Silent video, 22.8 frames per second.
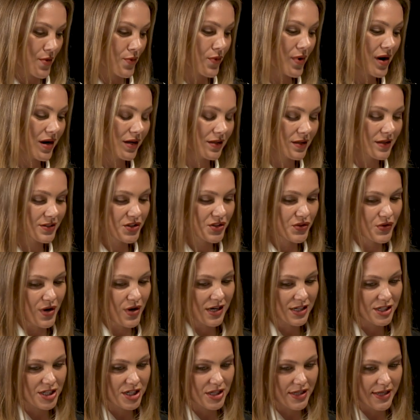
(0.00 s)
a while to
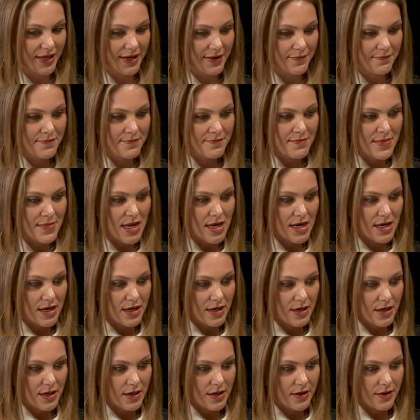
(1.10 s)
actually
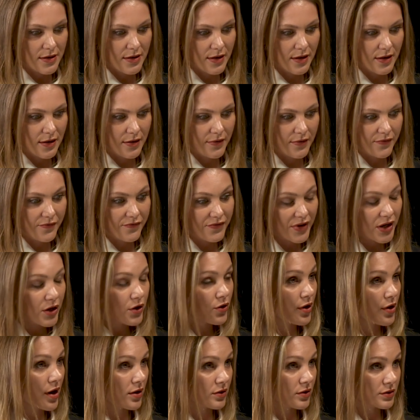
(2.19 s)

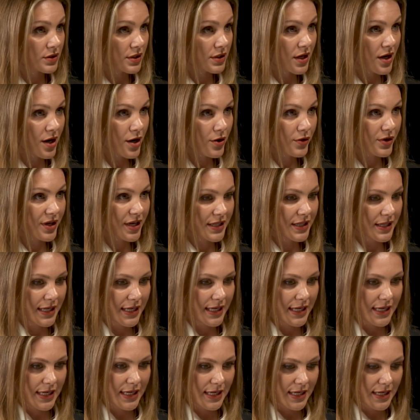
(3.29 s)
figure out how can
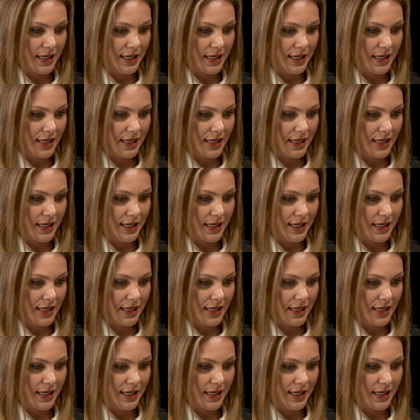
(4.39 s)
I